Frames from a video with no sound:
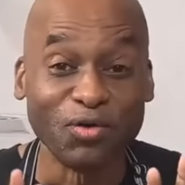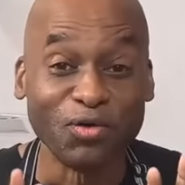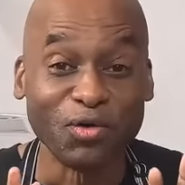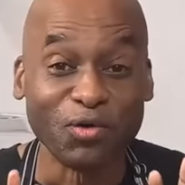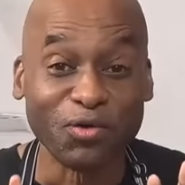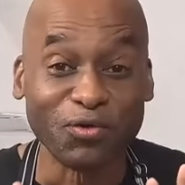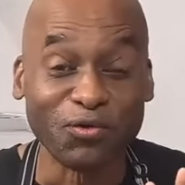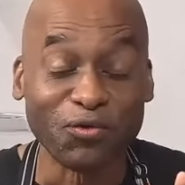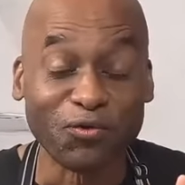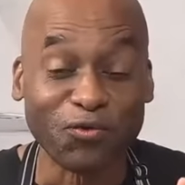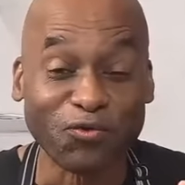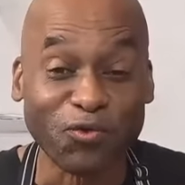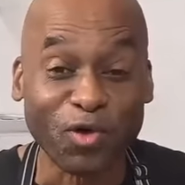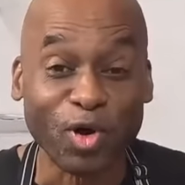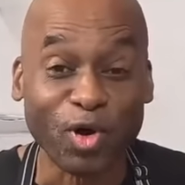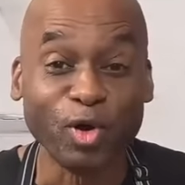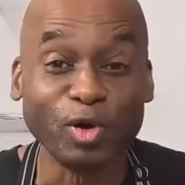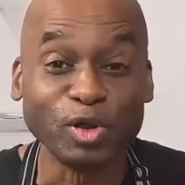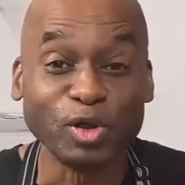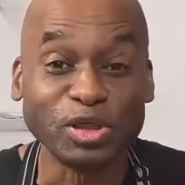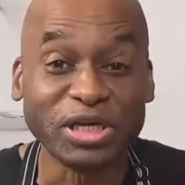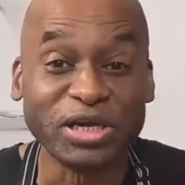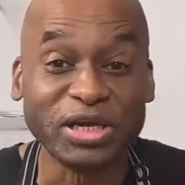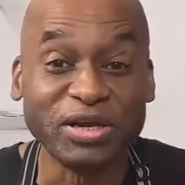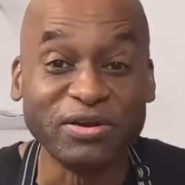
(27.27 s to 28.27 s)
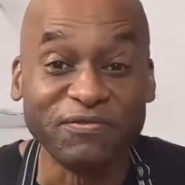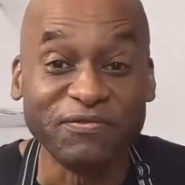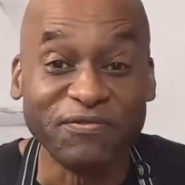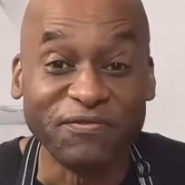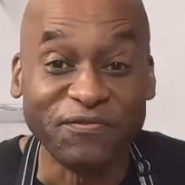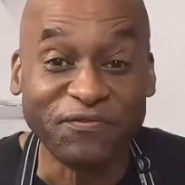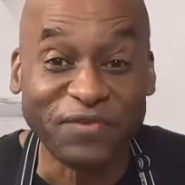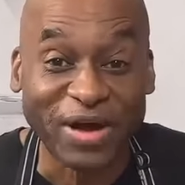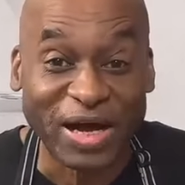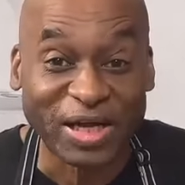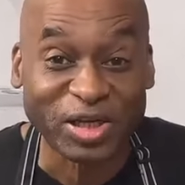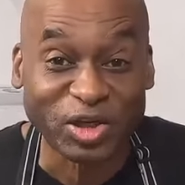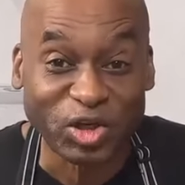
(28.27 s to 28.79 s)
Frozen
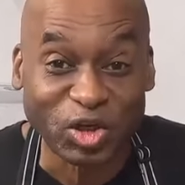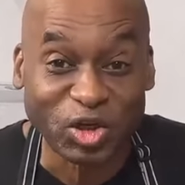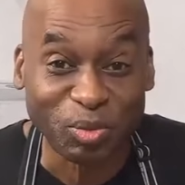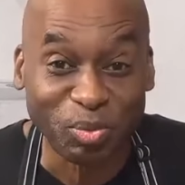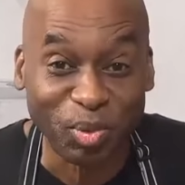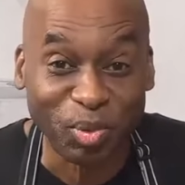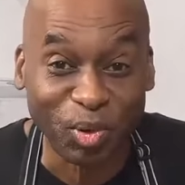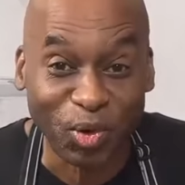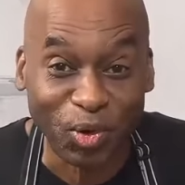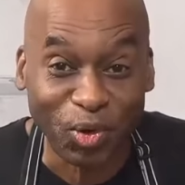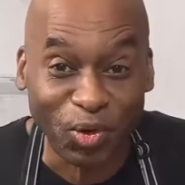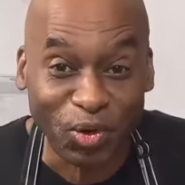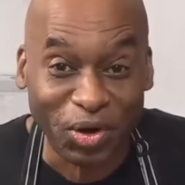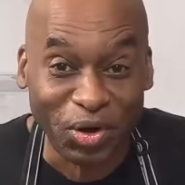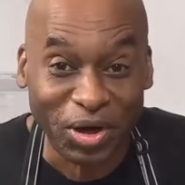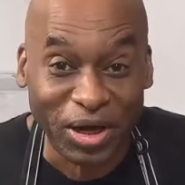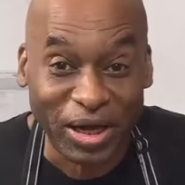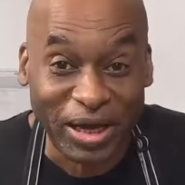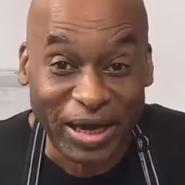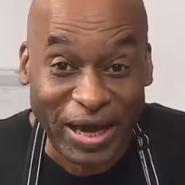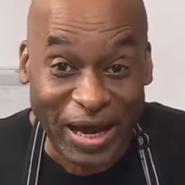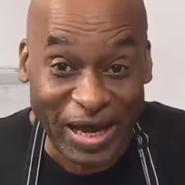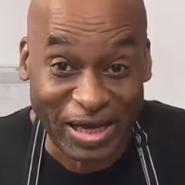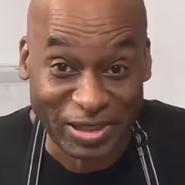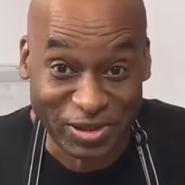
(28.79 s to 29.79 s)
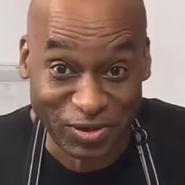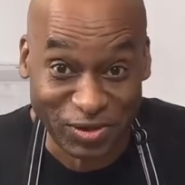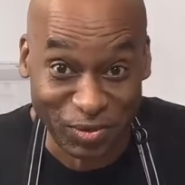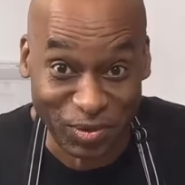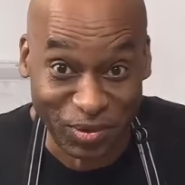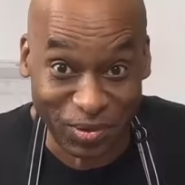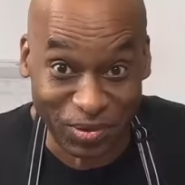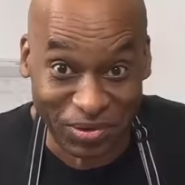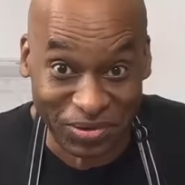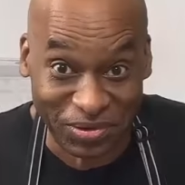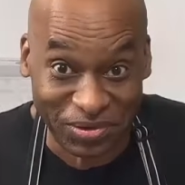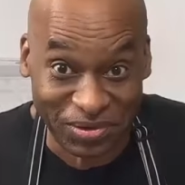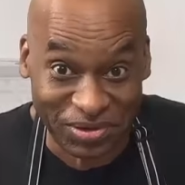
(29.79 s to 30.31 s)
vegetable
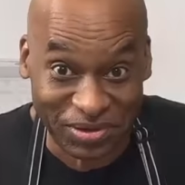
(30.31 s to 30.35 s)
casserole.